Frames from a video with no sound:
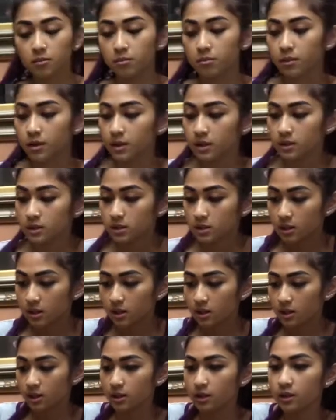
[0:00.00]
But
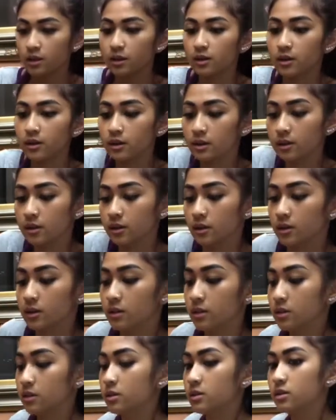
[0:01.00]
there
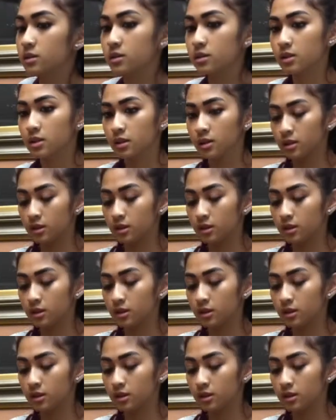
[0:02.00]
is